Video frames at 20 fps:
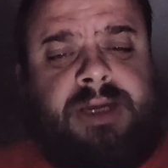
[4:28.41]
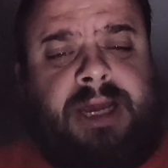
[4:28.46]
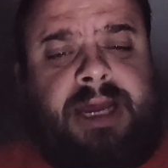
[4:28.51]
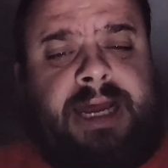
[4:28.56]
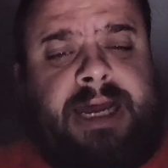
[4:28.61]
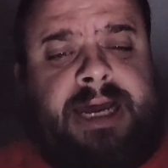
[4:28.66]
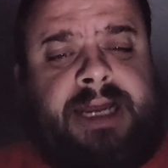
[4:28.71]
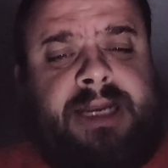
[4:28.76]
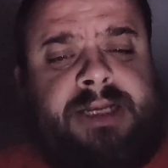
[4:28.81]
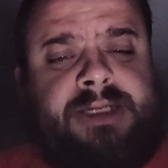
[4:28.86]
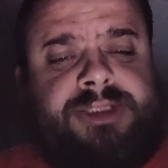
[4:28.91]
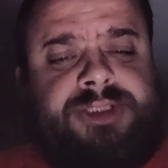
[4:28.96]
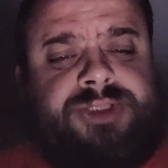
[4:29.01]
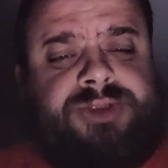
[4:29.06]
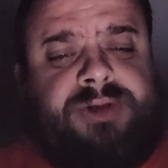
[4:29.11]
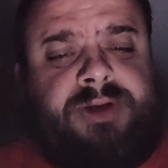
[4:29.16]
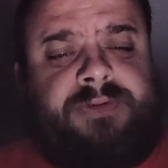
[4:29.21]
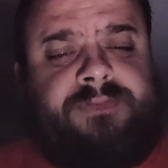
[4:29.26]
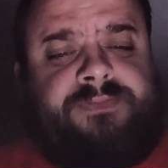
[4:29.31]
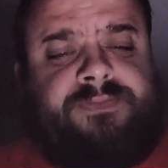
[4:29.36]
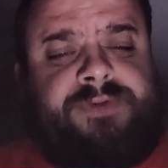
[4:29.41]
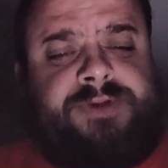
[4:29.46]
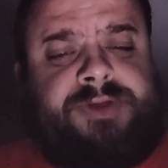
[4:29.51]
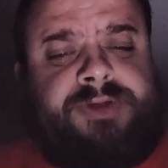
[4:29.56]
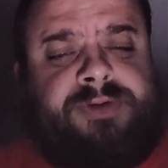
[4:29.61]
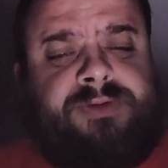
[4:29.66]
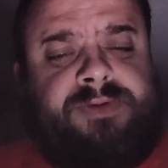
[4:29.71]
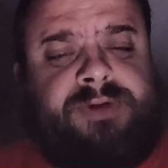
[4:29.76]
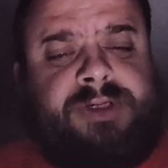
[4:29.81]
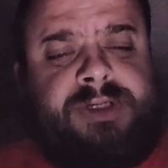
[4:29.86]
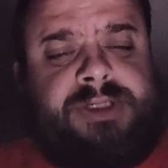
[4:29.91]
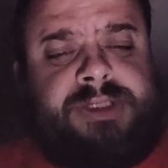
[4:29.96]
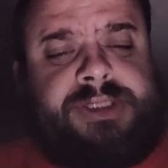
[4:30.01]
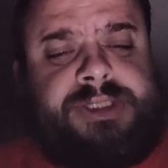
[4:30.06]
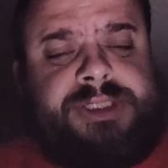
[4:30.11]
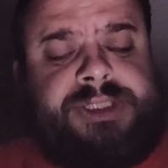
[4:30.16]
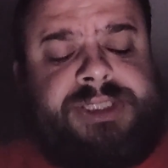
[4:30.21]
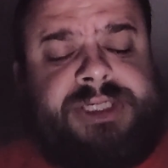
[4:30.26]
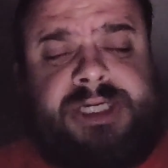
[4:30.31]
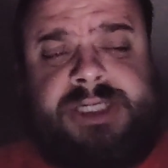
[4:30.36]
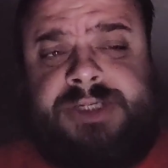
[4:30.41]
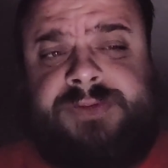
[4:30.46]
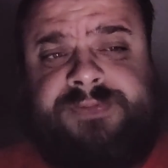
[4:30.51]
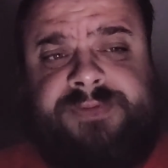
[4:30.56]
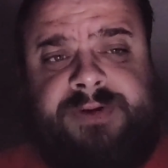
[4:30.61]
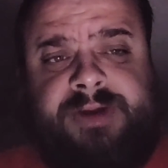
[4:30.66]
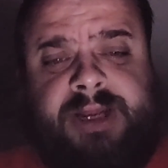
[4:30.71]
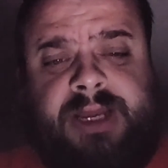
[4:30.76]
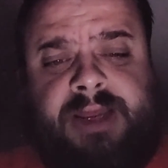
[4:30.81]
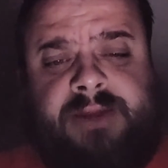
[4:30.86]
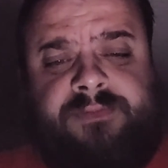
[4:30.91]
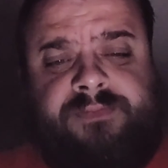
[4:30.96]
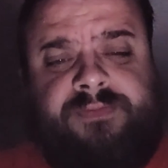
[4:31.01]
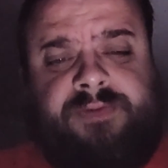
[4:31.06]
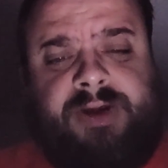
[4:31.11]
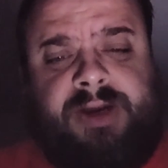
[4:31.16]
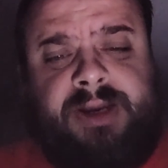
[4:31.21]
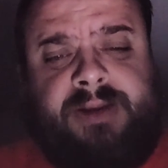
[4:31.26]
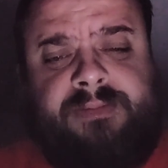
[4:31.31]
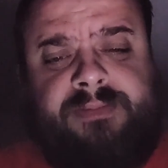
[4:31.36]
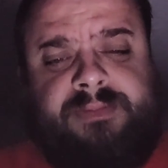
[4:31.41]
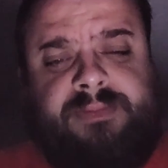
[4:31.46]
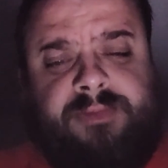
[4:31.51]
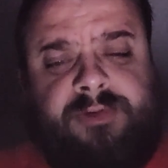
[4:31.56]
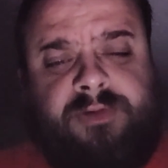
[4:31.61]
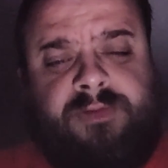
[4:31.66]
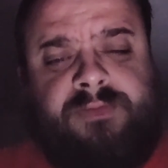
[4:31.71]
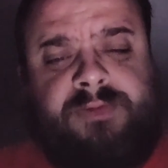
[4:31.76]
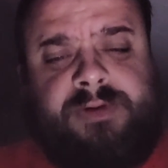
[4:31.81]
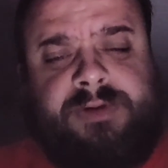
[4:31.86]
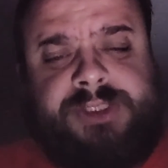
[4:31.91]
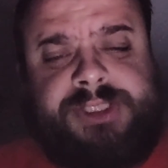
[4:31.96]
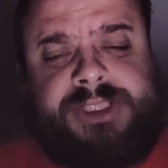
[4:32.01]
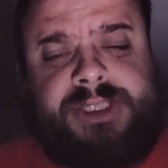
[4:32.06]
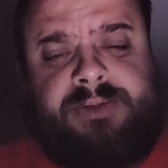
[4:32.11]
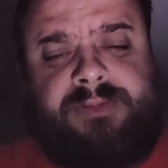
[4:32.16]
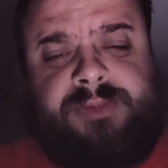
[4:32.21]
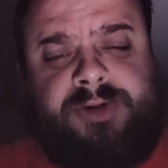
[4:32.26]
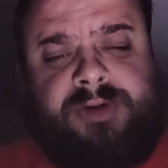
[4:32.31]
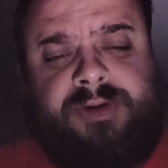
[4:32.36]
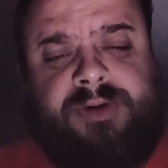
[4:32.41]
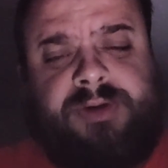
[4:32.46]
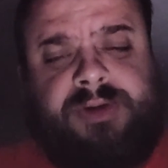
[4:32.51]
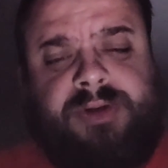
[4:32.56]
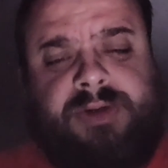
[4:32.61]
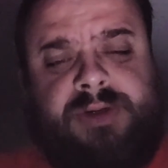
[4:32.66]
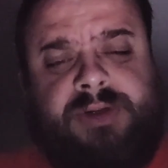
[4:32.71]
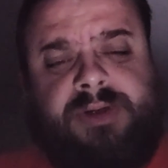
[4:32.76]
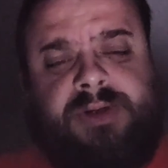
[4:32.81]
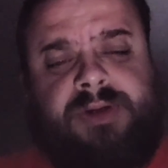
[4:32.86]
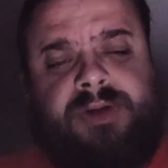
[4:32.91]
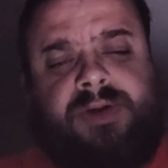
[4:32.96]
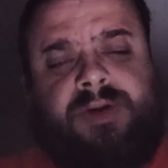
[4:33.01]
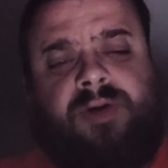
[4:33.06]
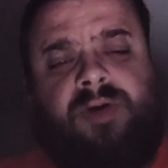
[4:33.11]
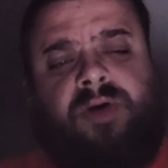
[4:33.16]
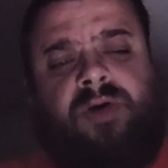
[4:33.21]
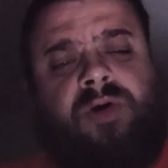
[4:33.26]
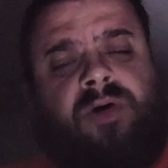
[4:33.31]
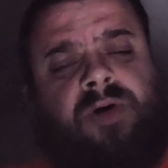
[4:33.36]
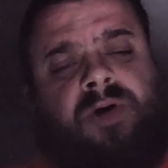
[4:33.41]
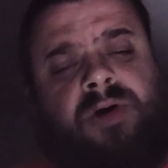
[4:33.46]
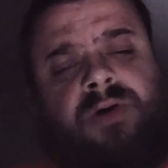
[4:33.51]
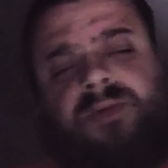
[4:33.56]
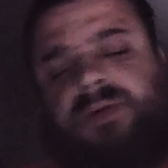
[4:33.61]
added strength to his 6'8" frame over the summer. All